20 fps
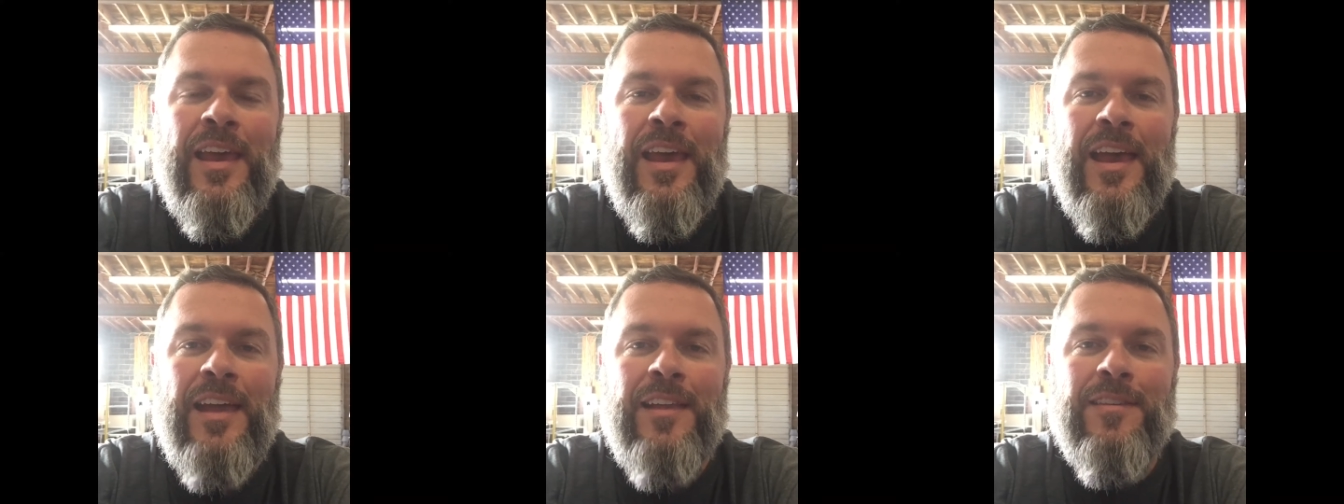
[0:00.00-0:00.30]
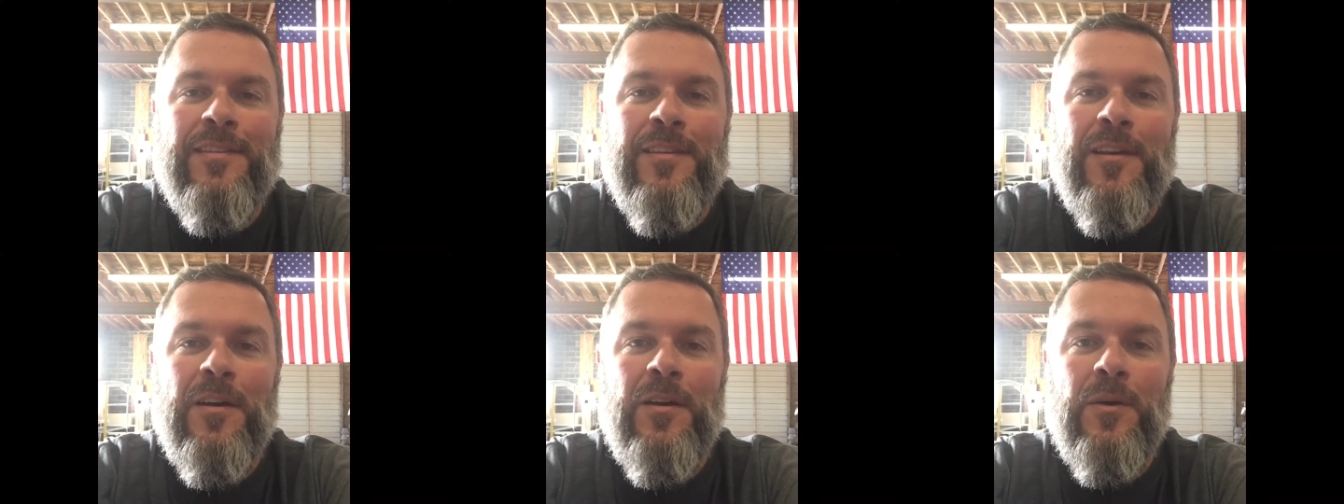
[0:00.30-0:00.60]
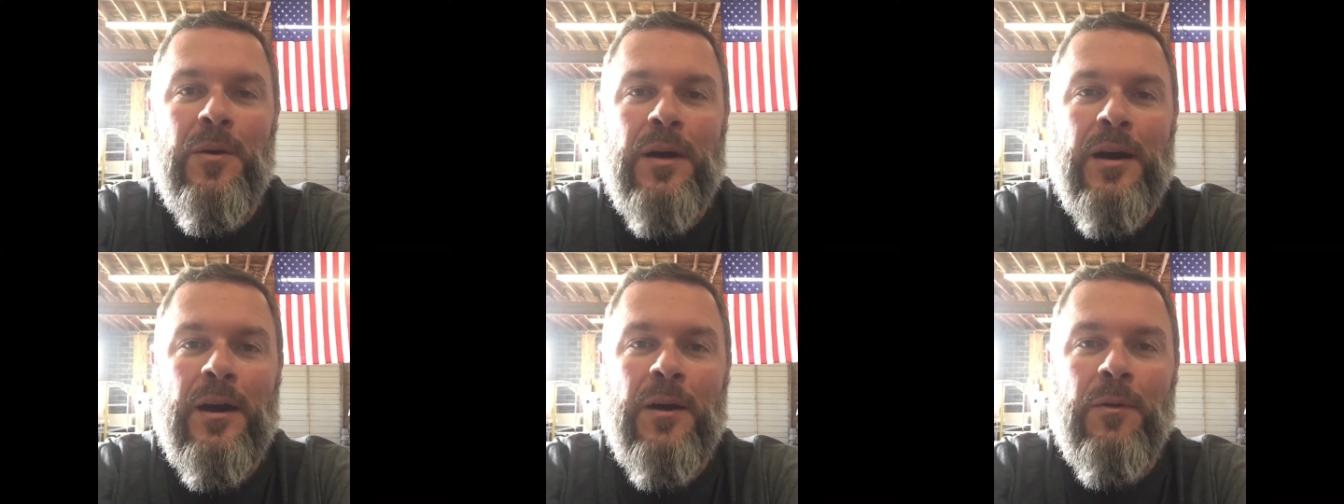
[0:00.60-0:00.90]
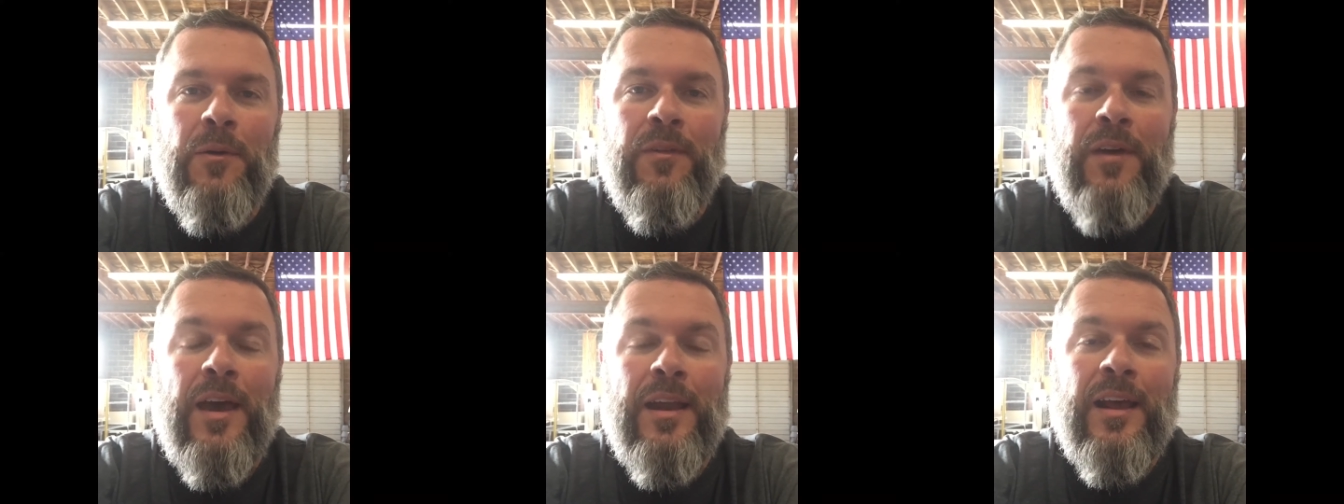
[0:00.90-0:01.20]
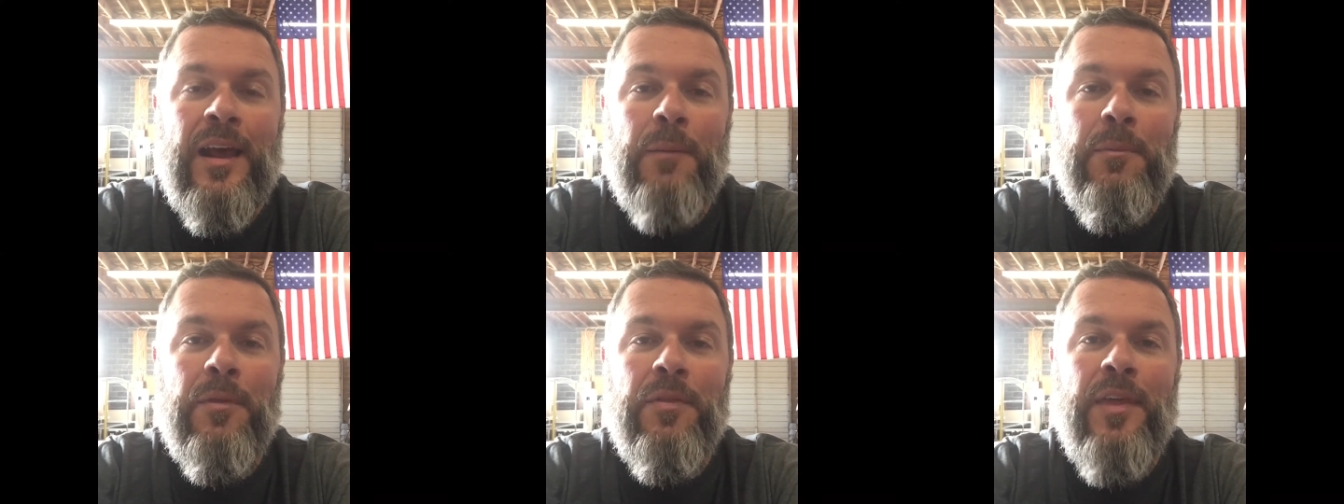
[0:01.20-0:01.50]
And so uh, we've got
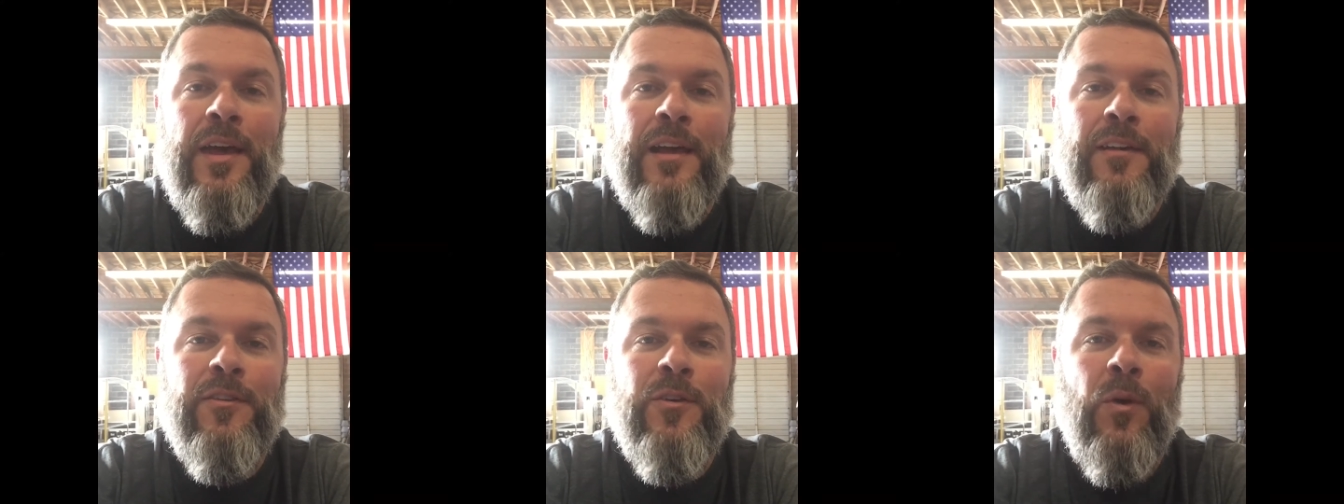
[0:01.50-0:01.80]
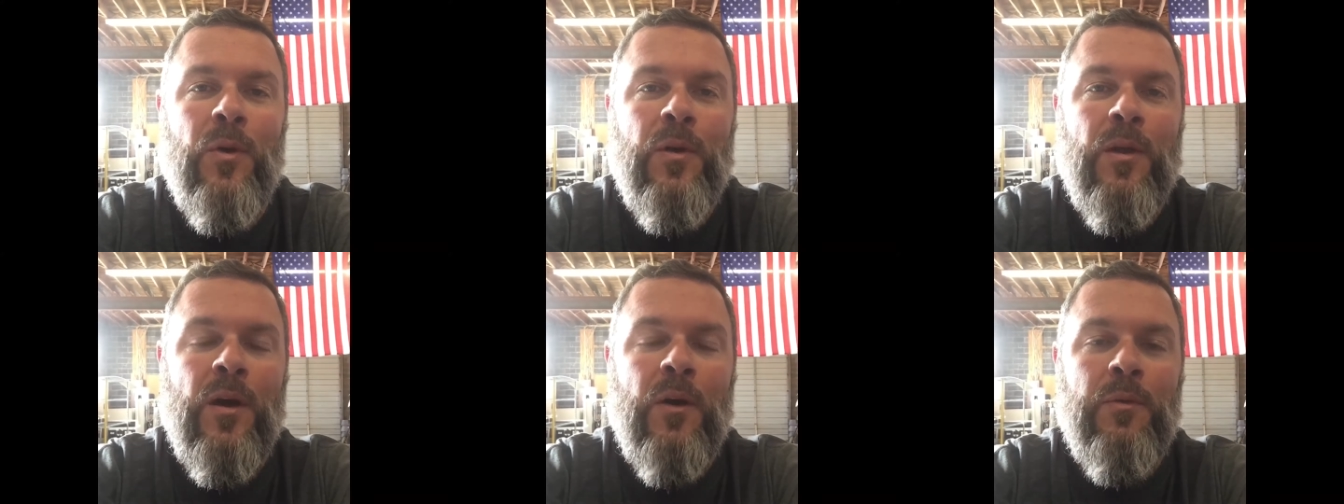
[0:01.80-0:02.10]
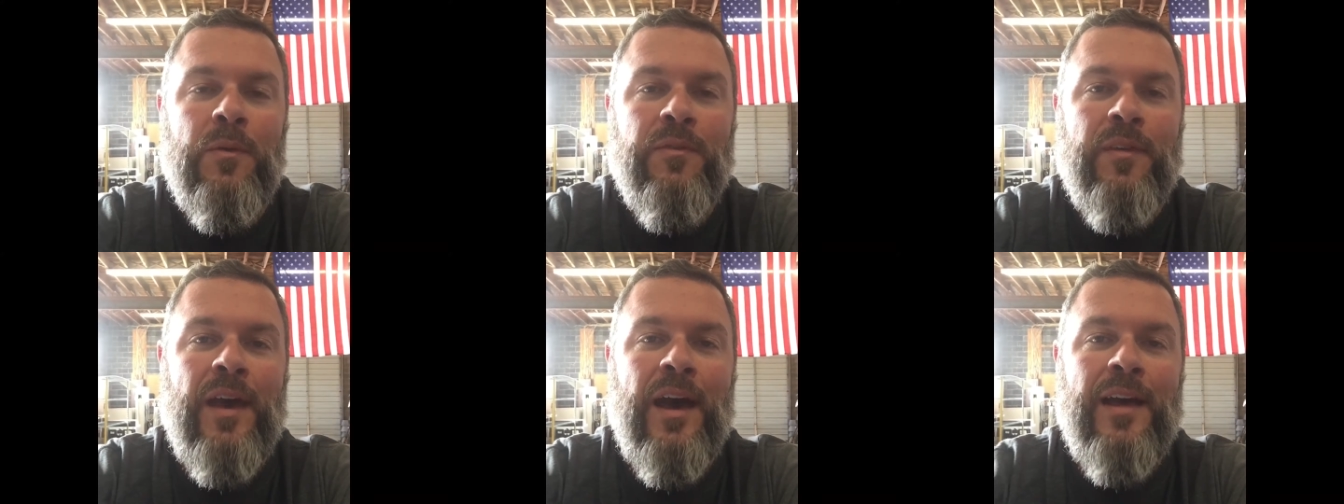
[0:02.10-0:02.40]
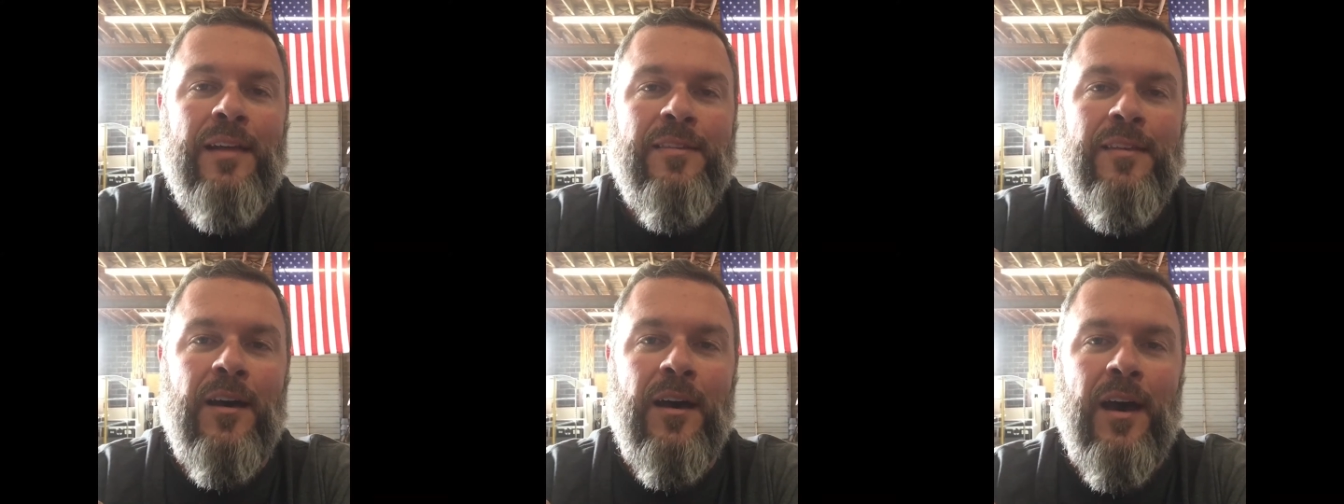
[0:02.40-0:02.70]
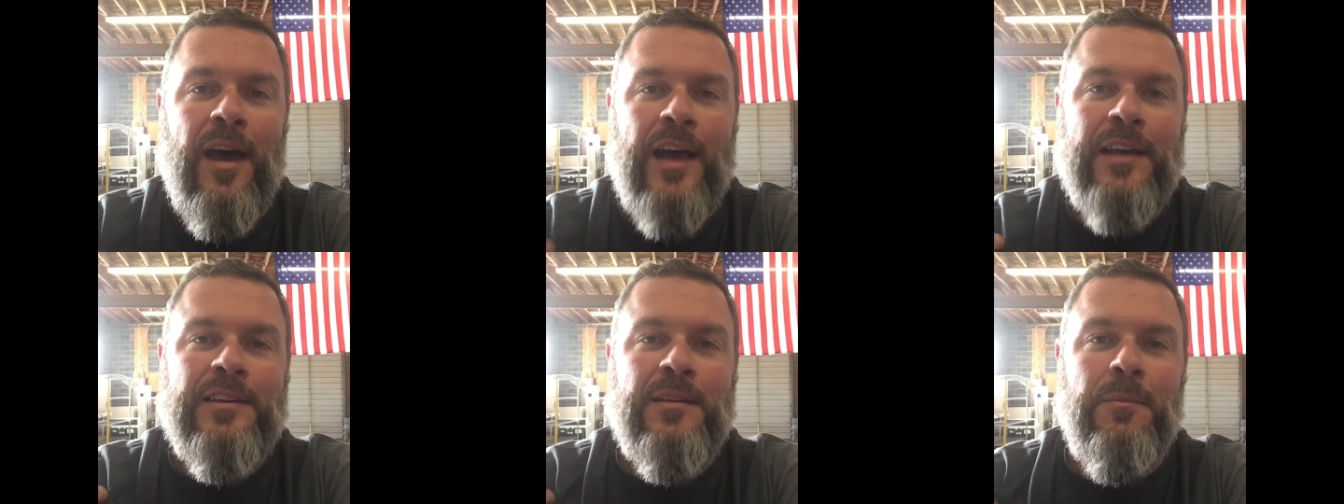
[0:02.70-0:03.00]
a couple things going on. We've got uh,
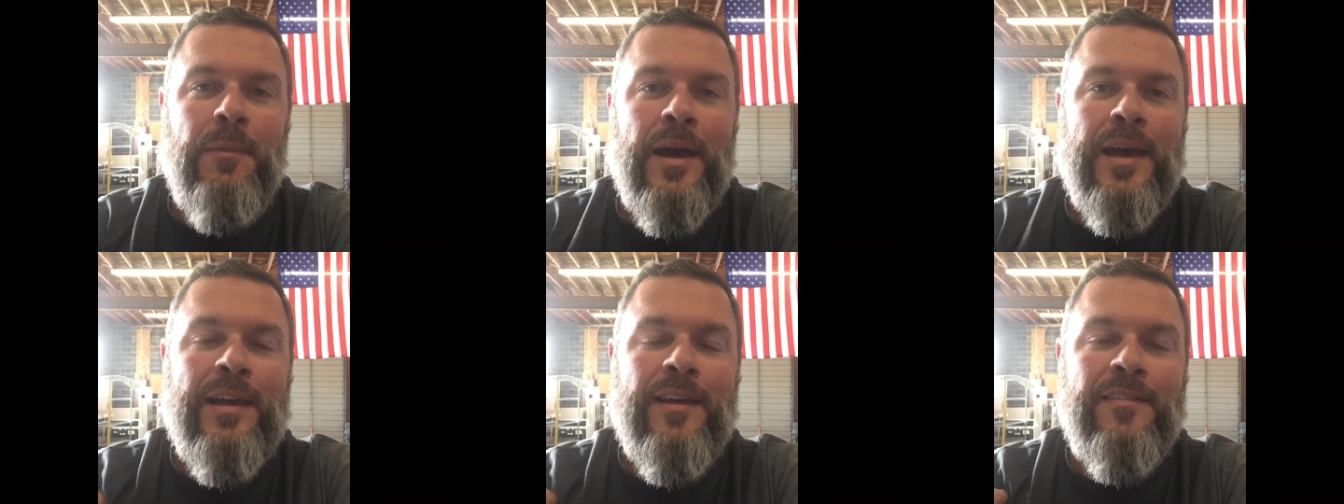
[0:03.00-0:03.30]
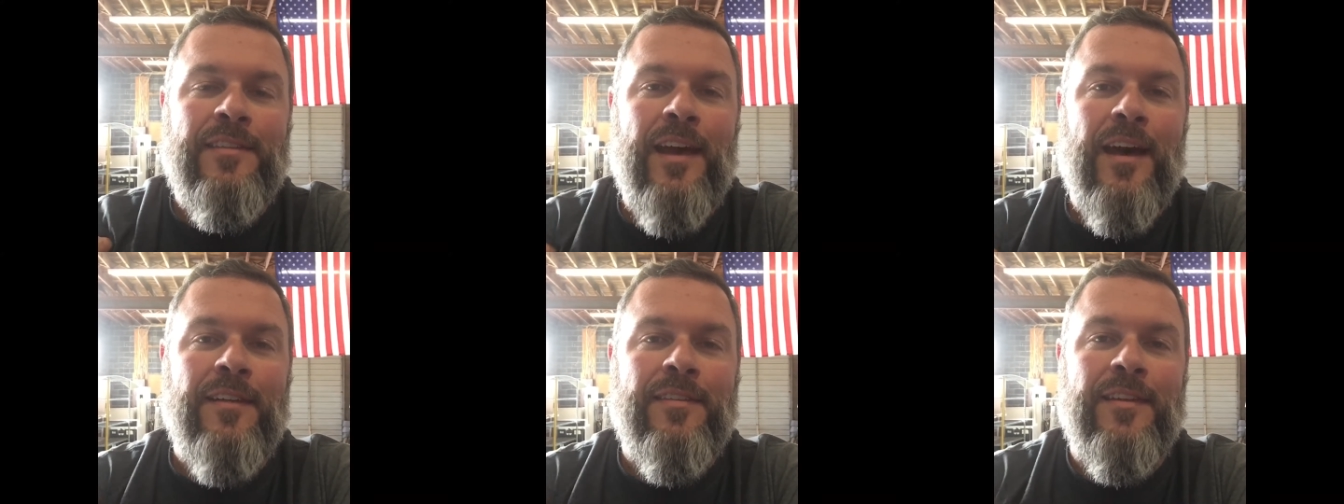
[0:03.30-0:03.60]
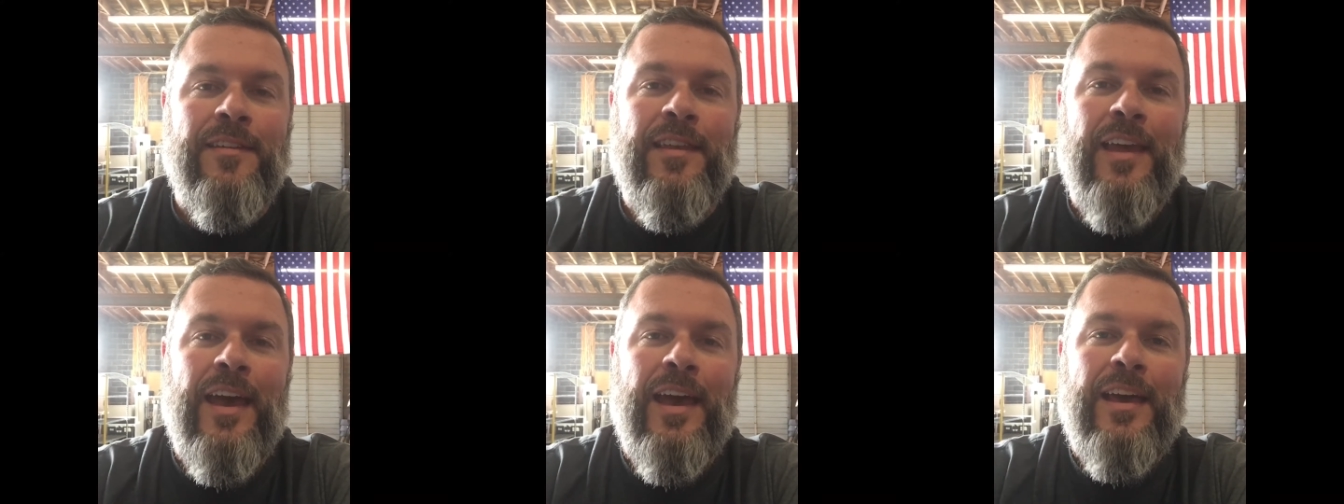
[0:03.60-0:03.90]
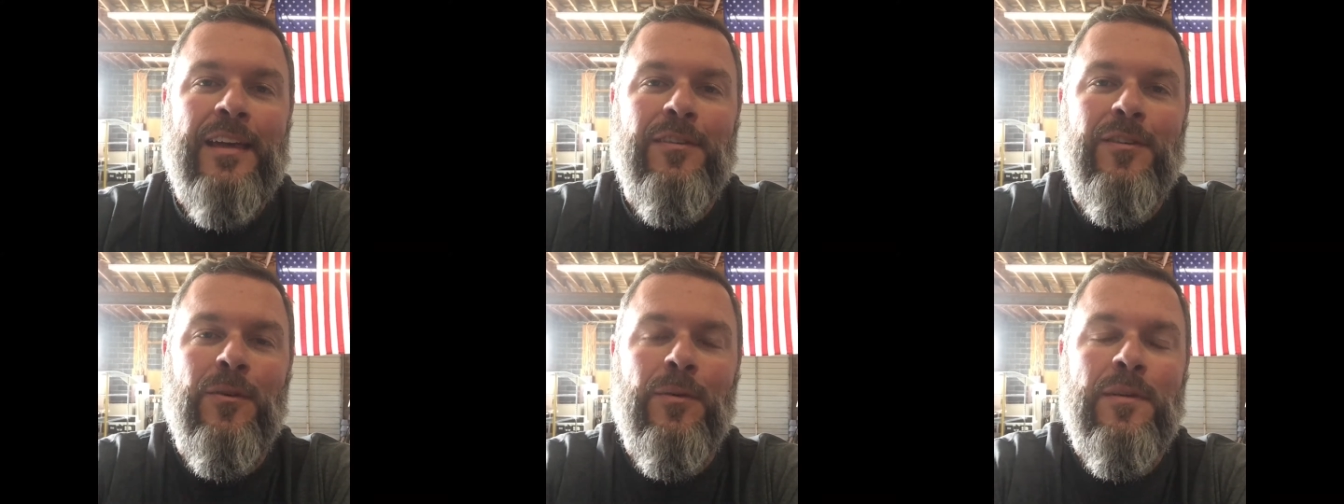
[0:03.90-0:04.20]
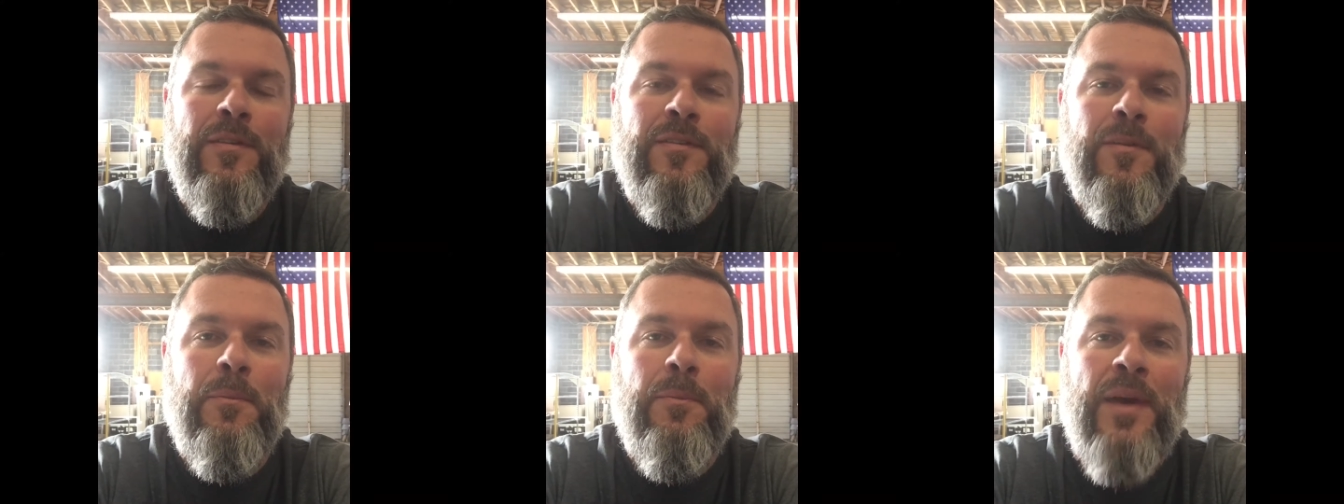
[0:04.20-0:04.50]
actually Mike is out today
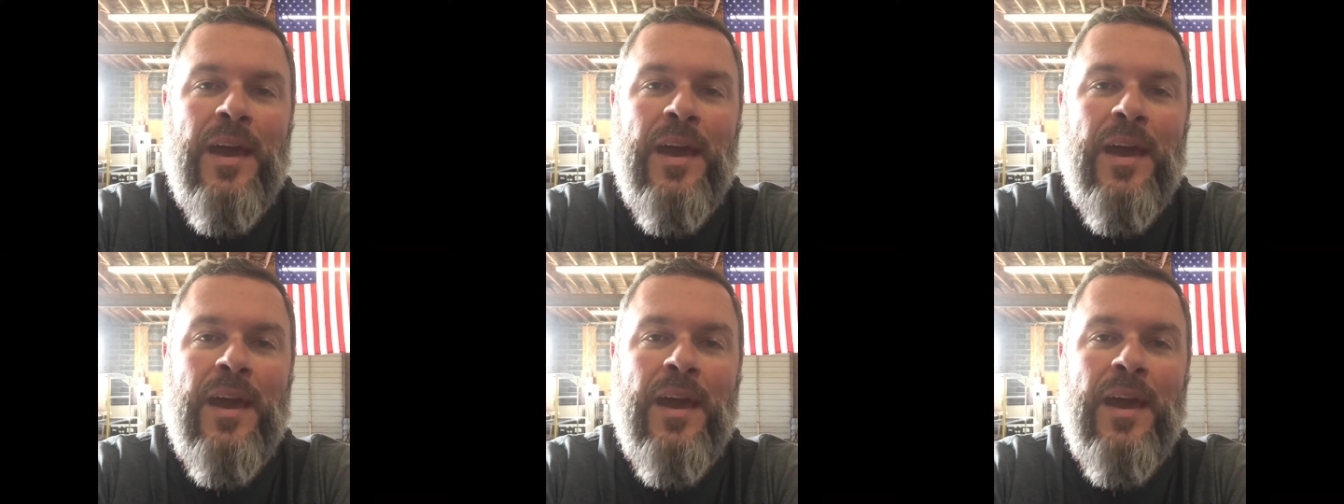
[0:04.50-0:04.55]
doing some